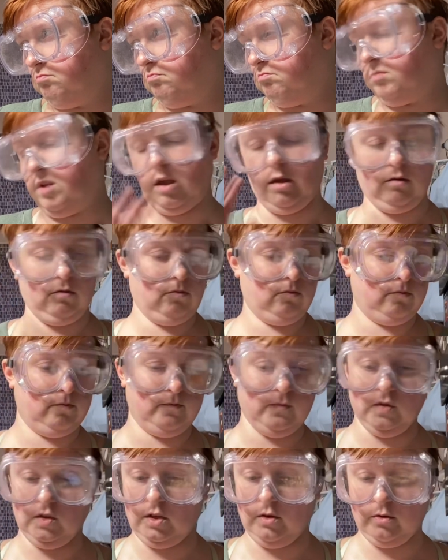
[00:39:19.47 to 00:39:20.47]

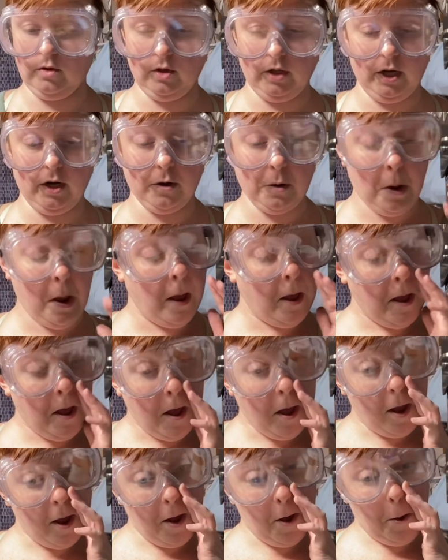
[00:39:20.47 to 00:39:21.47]
I'll do it later.
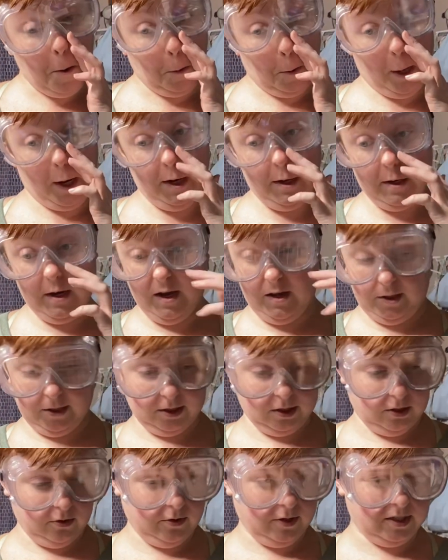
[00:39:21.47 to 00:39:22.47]
All right, now
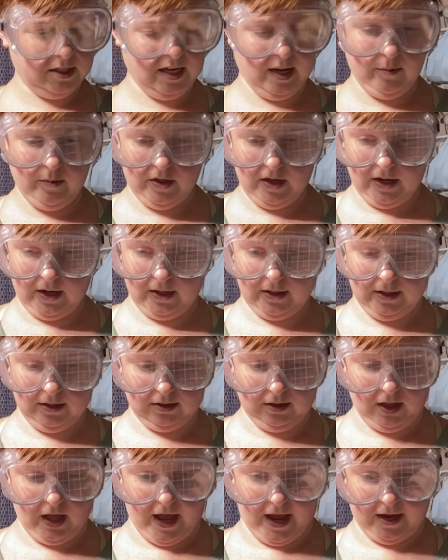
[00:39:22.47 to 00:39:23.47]
let's do the same thing on these
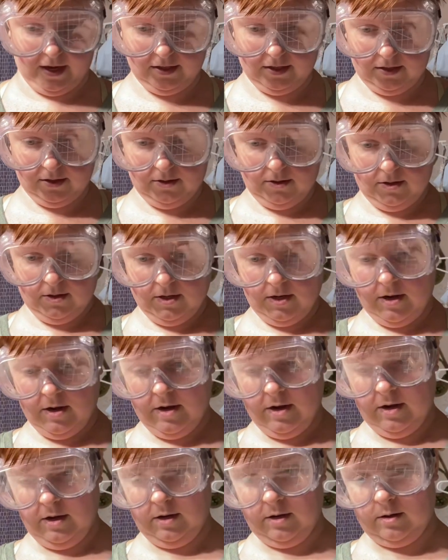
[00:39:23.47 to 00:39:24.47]
legs.
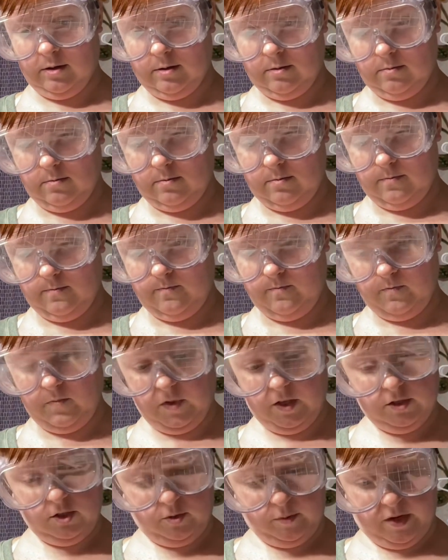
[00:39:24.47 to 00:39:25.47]

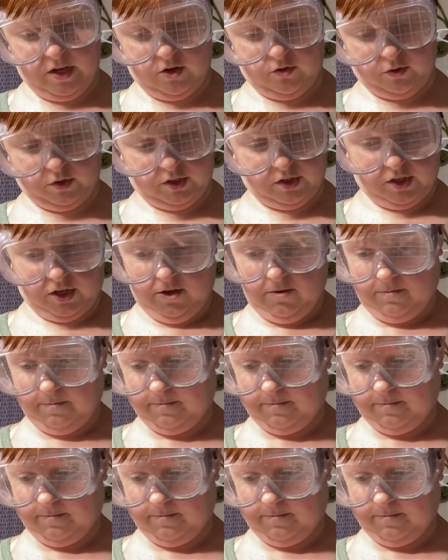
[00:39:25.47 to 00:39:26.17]
This will be interesting.